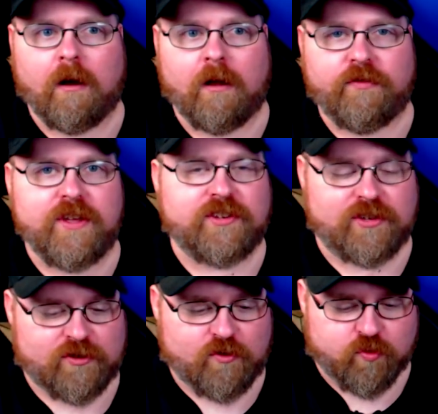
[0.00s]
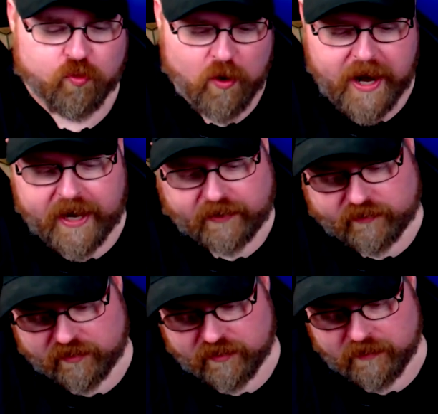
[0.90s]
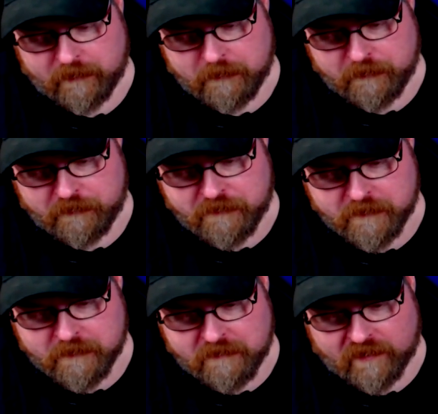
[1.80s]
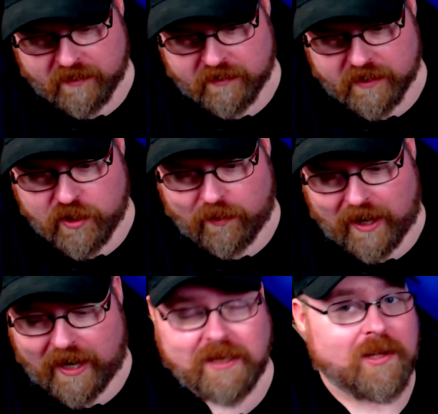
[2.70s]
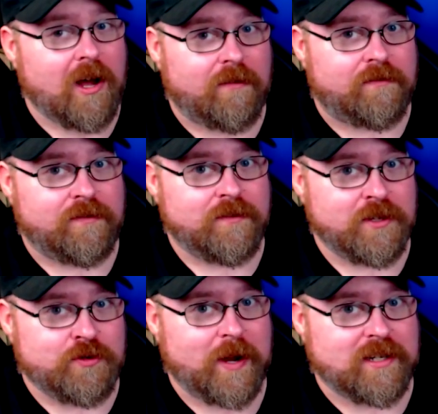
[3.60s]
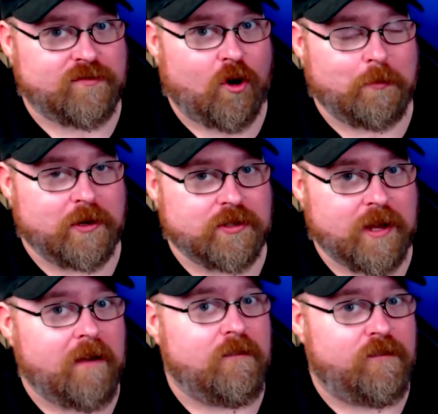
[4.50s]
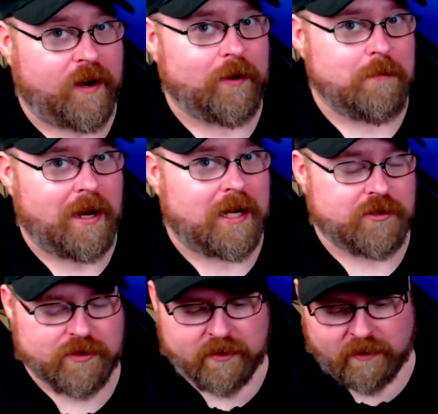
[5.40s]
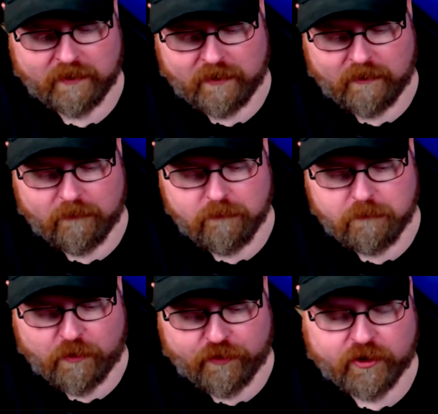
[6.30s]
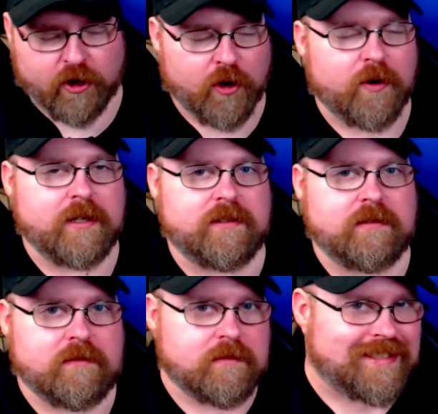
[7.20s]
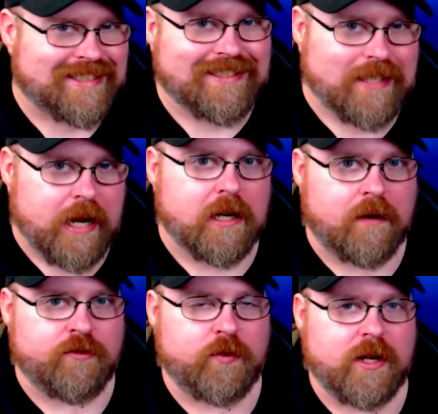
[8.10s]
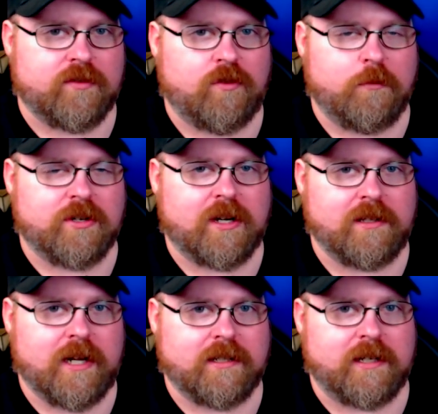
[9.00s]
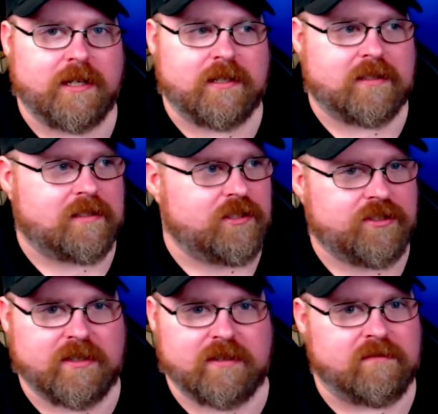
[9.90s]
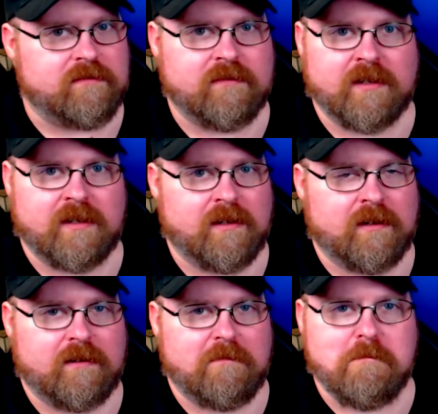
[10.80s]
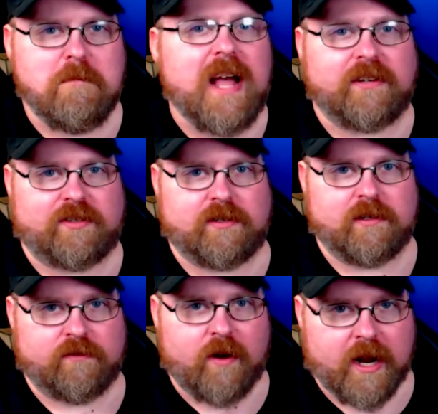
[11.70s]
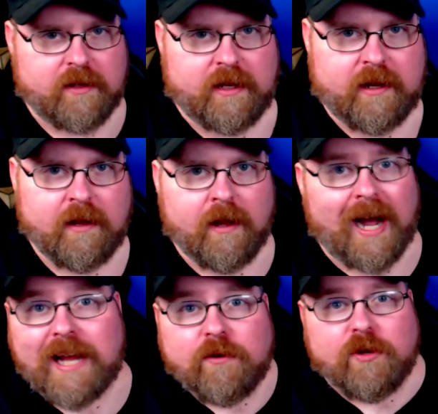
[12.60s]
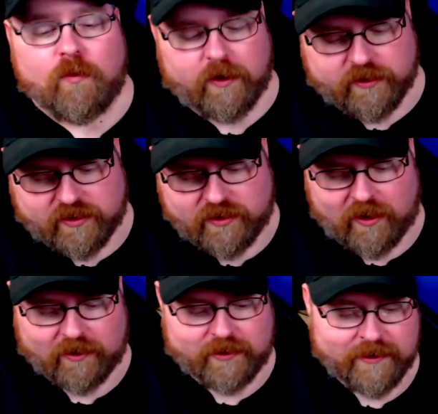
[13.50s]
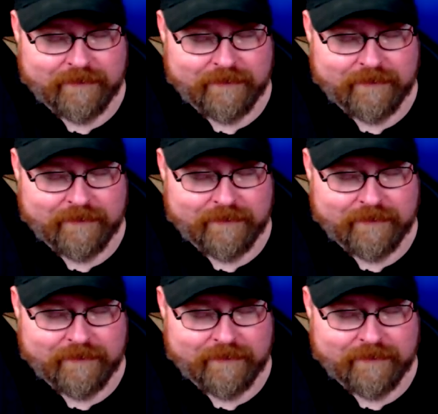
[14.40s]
This is great. You know, I love the Transformers very much, but the current state of Transformers collecting is such a mess, frankly. I don't know where to start.